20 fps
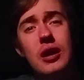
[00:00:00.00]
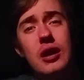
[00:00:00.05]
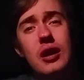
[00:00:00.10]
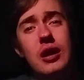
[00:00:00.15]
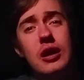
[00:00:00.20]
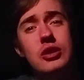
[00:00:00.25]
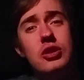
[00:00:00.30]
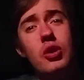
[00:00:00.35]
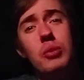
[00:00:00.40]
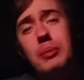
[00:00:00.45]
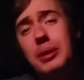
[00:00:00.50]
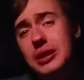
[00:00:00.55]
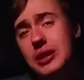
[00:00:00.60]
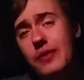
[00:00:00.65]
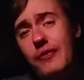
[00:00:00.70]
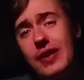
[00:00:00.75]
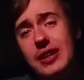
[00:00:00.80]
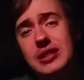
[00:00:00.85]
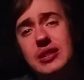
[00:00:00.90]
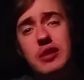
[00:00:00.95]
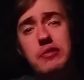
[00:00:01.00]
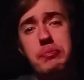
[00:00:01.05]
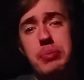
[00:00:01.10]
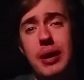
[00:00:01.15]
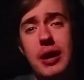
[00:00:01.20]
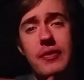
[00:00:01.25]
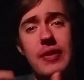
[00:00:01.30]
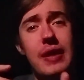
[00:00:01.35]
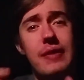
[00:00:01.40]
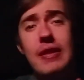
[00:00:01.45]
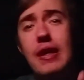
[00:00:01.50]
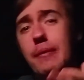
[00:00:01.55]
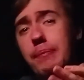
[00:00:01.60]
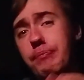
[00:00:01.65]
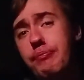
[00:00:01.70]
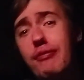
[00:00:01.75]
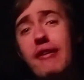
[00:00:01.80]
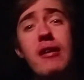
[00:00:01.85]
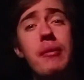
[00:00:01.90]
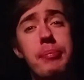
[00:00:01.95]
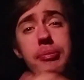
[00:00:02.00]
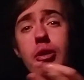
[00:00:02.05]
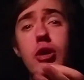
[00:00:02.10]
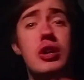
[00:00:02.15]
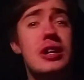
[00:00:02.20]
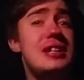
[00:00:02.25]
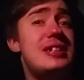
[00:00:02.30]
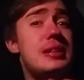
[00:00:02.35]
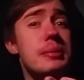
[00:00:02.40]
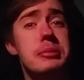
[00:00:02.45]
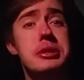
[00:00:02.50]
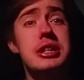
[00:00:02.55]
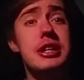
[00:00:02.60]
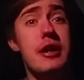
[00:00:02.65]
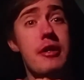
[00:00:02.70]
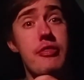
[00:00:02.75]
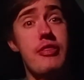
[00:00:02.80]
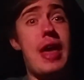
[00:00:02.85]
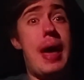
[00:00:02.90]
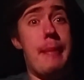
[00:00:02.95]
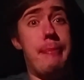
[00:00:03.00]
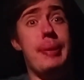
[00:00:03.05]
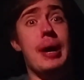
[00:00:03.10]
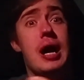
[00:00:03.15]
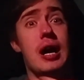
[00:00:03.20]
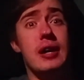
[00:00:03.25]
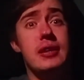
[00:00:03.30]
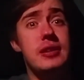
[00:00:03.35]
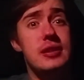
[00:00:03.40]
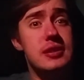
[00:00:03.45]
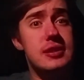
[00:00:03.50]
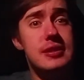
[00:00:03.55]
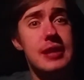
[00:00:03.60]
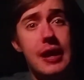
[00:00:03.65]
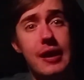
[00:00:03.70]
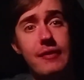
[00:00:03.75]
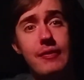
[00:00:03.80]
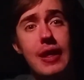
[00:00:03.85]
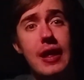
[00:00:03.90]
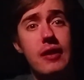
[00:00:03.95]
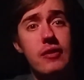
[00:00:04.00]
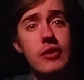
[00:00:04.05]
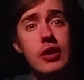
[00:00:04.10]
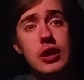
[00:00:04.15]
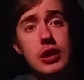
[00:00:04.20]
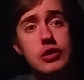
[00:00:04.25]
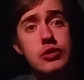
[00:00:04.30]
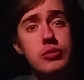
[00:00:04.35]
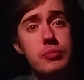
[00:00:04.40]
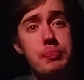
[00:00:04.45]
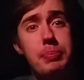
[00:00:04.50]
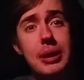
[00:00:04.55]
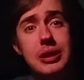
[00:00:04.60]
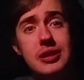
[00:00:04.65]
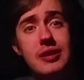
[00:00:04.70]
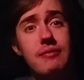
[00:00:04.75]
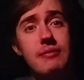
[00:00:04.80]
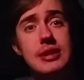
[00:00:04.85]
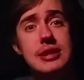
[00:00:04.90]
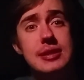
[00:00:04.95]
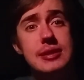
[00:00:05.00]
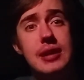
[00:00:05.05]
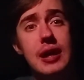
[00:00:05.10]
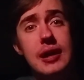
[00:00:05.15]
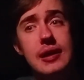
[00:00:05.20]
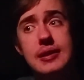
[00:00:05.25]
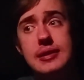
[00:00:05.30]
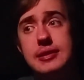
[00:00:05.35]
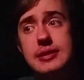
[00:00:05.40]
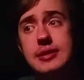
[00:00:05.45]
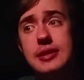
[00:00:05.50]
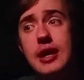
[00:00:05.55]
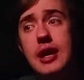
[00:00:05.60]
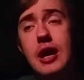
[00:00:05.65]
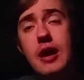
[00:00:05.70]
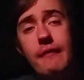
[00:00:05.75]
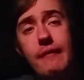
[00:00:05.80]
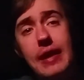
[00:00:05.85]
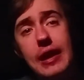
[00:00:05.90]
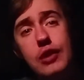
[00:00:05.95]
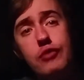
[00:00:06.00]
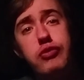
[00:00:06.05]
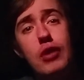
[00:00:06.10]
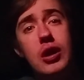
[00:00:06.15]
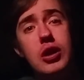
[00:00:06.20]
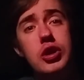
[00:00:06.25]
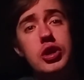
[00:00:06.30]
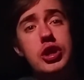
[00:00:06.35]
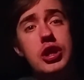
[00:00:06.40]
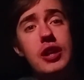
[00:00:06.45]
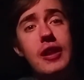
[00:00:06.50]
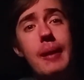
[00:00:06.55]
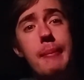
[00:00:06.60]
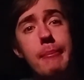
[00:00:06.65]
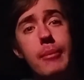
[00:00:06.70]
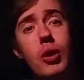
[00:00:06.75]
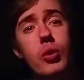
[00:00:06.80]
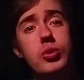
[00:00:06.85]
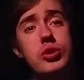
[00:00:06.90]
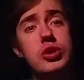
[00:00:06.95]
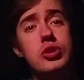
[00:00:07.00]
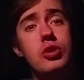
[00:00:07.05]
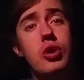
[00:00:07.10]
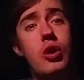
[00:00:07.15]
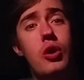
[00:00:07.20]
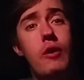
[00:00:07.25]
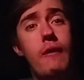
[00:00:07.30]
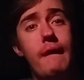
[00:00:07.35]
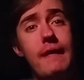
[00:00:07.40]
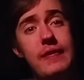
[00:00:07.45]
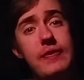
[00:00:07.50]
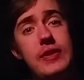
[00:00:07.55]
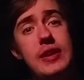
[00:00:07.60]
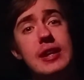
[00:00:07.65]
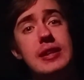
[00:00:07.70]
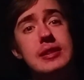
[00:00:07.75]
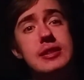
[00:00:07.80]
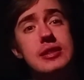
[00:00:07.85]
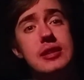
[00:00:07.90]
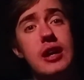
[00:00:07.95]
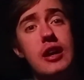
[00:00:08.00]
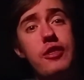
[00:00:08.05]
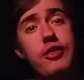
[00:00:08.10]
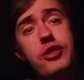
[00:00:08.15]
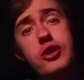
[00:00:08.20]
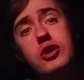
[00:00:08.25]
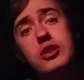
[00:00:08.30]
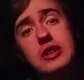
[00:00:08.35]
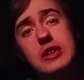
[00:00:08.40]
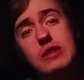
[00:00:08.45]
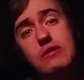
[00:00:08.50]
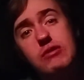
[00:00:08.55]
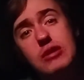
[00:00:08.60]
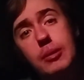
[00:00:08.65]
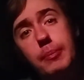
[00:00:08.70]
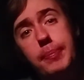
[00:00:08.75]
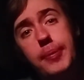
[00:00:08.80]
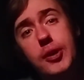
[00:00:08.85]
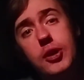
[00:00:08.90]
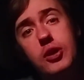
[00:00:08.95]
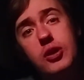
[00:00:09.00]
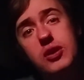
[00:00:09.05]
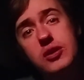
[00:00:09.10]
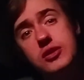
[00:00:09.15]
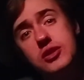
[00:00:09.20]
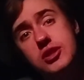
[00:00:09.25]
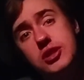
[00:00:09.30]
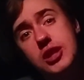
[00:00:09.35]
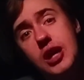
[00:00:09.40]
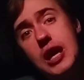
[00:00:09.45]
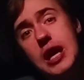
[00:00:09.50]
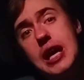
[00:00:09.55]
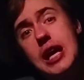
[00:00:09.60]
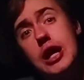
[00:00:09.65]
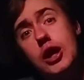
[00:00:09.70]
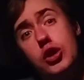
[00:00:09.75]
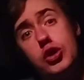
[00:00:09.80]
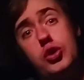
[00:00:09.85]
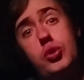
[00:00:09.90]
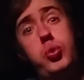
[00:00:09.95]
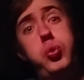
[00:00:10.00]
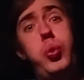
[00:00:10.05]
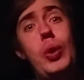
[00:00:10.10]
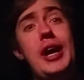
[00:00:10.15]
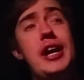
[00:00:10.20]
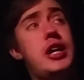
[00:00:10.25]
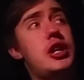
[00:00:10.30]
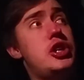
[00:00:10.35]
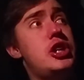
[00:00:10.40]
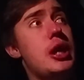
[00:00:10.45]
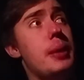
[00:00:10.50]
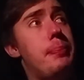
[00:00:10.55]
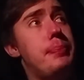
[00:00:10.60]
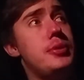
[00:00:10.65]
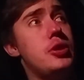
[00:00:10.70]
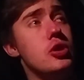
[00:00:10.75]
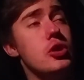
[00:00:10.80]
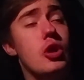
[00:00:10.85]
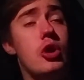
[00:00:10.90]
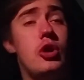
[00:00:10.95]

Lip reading: I don't mind the festive pie. They're broadly similar. They're pies. The butter is nice. They're crunchy. They're molten hot in the inside. 3rd-degree burns. Quick trip to the